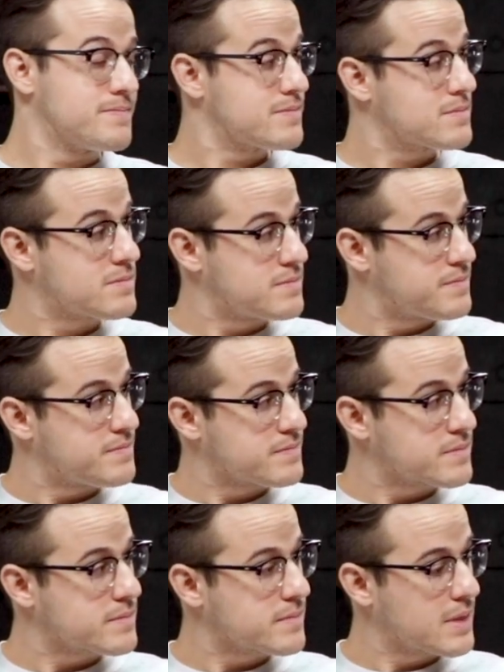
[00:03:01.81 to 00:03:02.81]

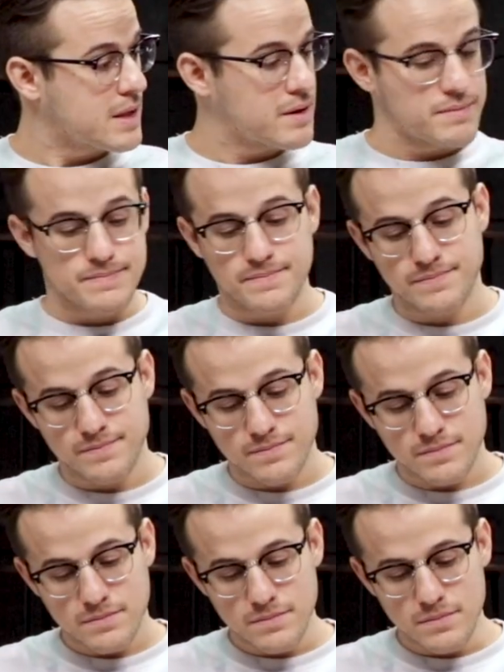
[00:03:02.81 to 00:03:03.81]

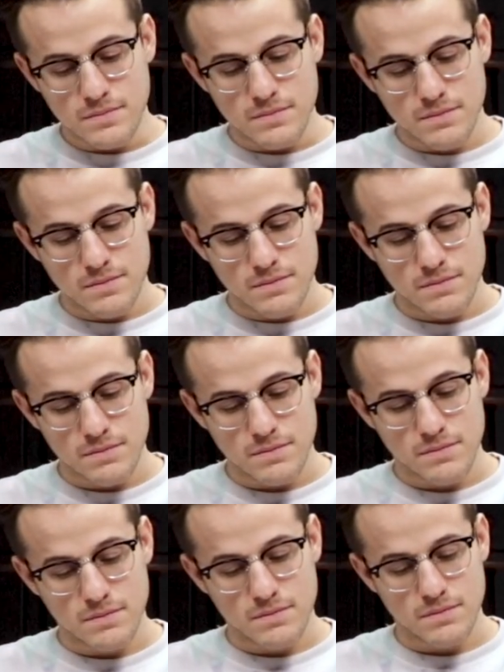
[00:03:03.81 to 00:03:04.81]

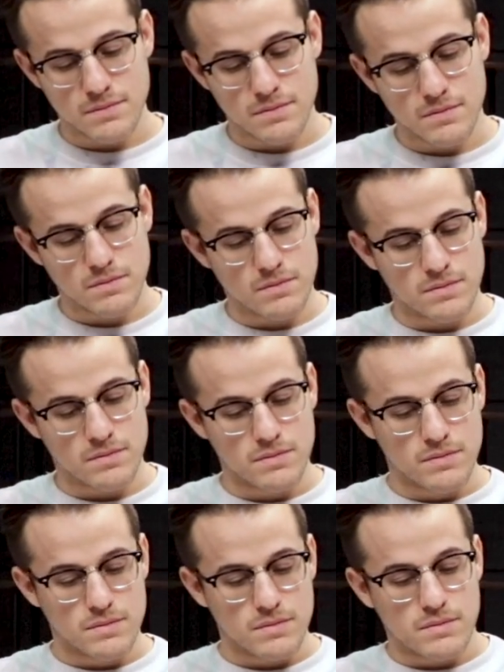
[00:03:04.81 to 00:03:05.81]

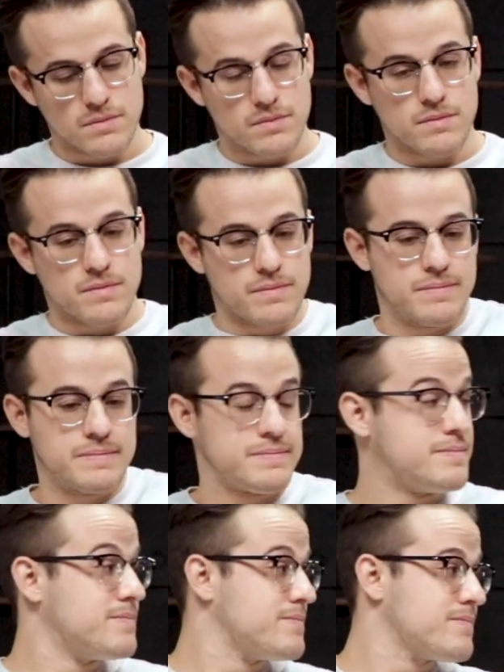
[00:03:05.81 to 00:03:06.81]

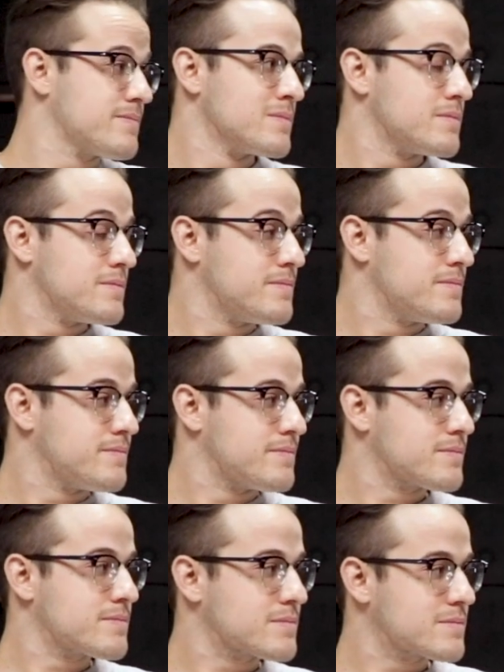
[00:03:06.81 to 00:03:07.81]

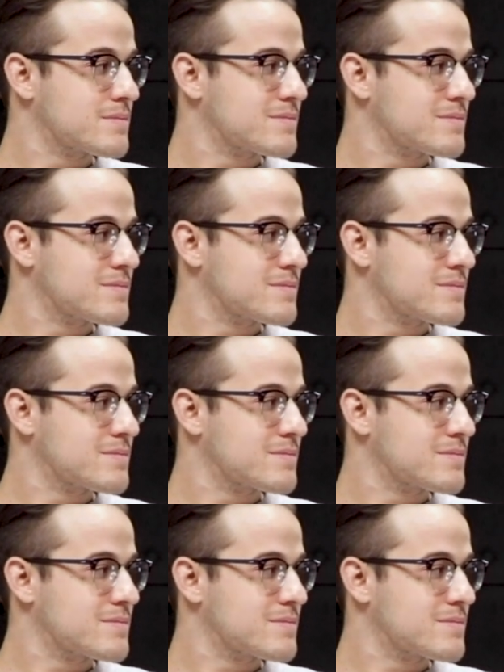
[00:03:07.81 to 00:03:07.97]
[no speech]